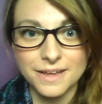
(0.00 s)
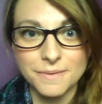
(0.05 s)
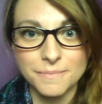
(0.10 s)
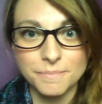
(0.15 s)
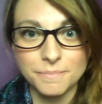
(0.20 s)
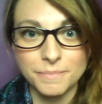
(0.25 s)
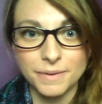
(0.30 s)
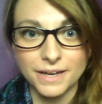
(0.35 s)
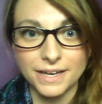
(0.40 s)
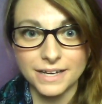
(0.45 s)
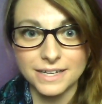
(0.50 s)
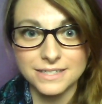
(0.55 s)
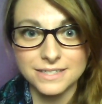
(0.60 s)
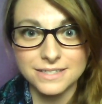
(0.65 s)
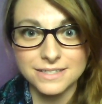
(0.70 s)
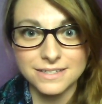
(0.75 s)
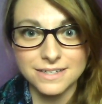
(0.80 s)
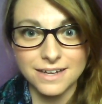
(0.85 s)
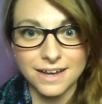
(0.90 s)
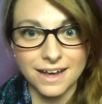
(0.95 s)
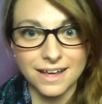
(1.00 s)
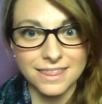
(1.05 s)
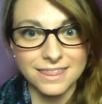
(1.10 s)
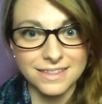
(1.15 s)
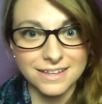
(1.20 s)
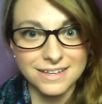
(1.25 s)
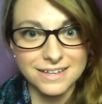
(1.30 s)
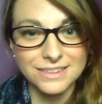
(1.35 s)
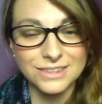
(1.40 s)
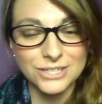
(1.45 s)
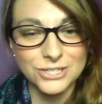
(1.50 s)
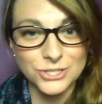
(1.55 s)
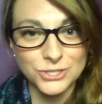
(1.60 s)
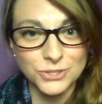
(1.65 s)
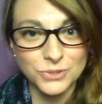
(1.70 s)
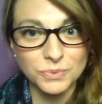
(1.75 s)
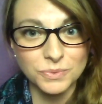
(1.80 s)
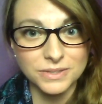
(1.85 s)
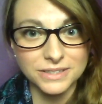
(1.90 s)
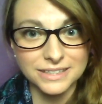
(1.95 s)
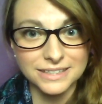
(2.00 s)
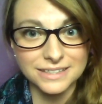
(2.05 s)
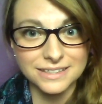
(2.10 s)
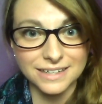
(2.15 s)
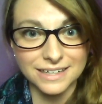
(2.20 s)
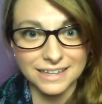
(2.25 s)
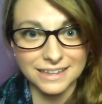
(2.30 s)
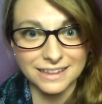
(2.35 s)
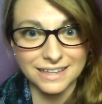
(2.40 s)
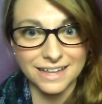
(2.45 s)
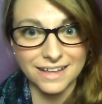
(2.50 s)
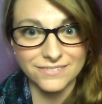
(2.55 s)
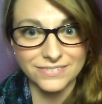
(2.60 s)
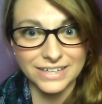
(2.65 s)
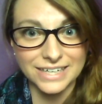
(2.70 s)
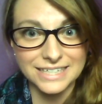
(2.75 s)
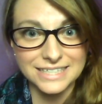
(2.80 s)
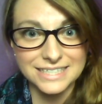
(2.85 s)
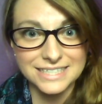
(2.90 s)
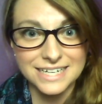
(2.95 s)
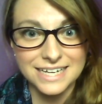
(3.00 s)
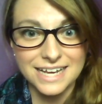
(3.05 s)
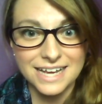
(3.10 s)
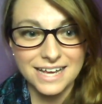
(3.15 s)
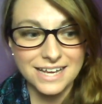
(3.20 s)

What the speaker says: But I think that you're really going to love it.